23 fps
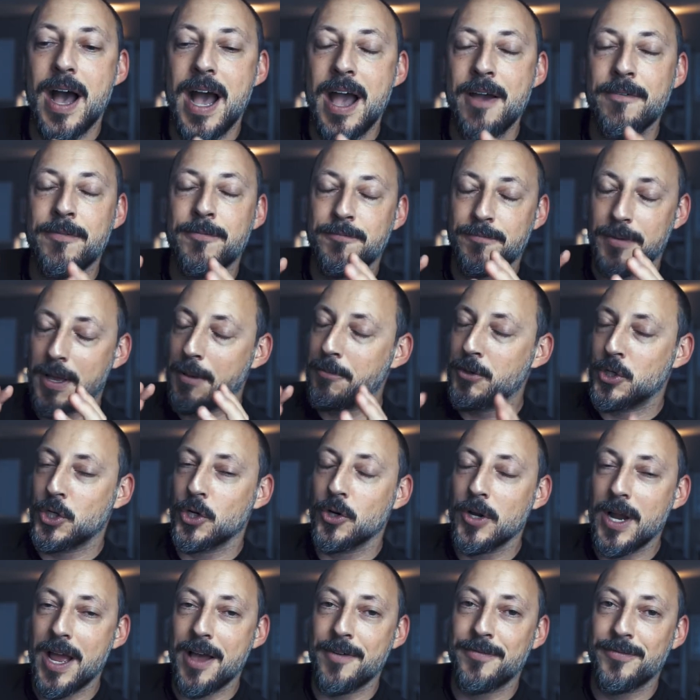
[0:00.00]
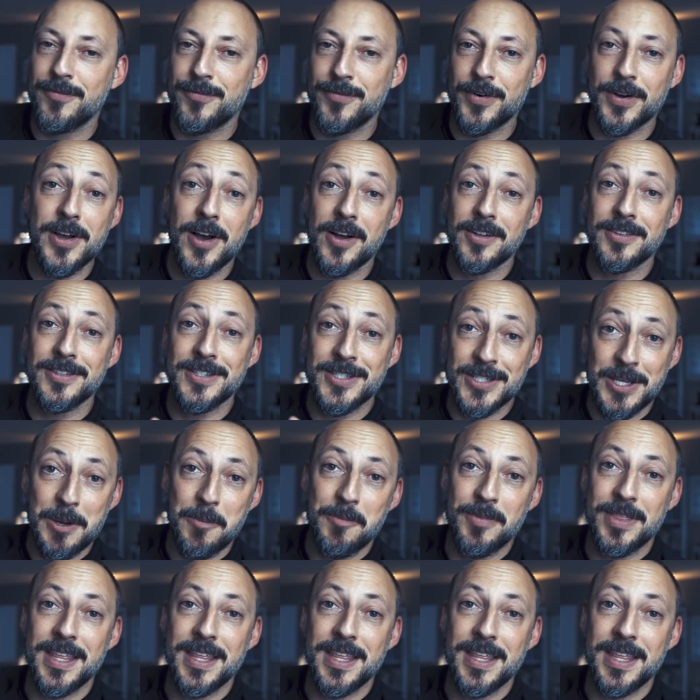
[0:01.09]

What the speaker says: I'm sure I've forgotten some